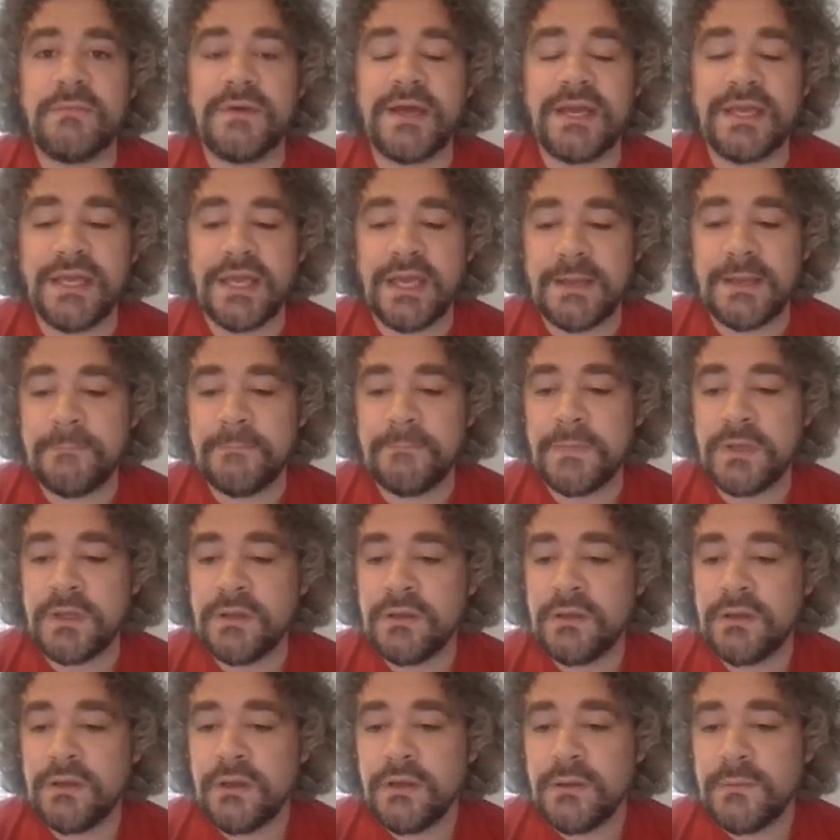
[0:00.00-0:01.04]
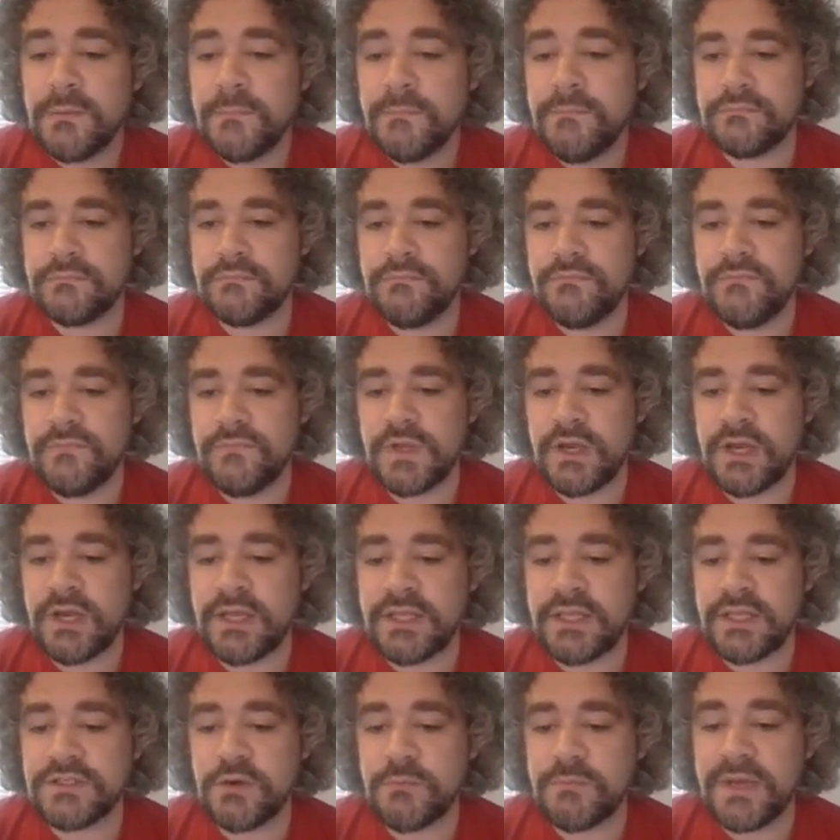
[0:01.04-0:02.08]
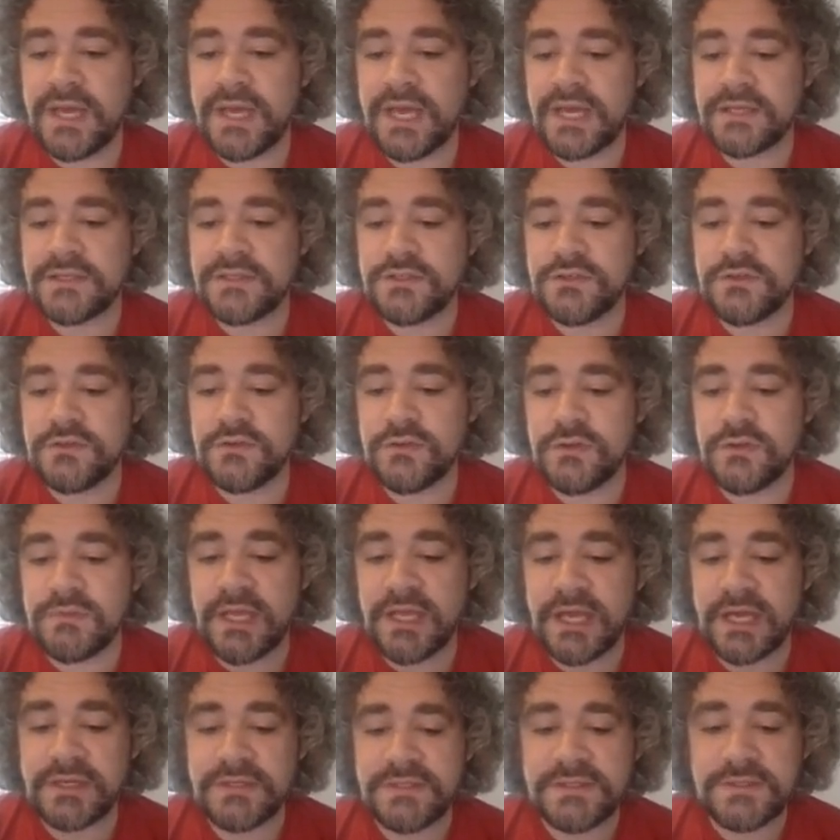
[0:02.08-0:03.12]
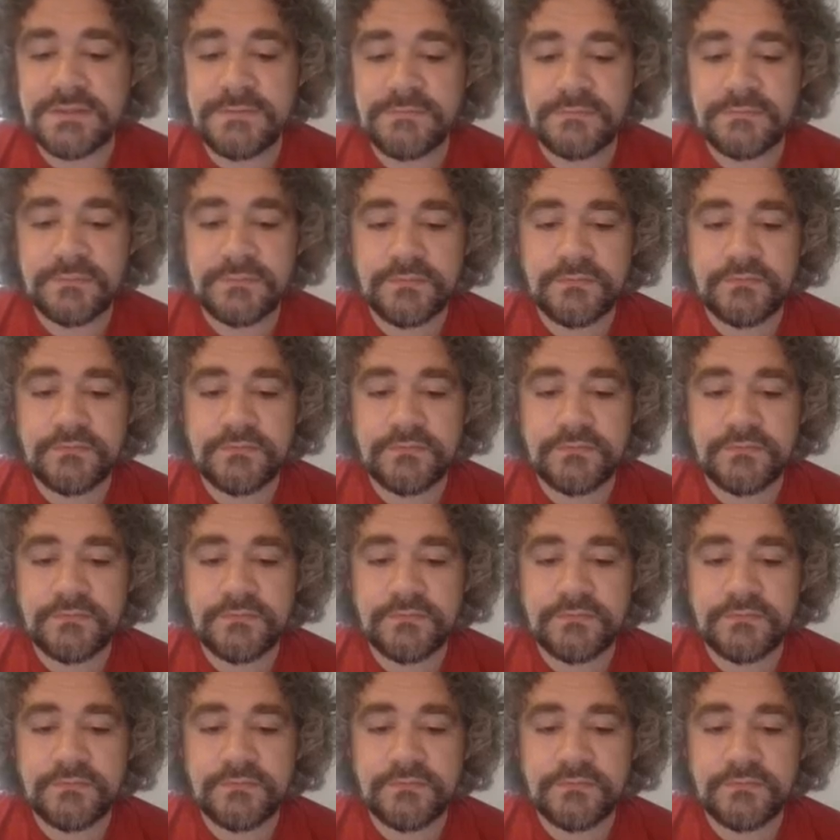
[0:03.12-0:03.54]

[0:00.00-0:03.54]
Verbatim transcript: my game. All right, let's go back to the blocks.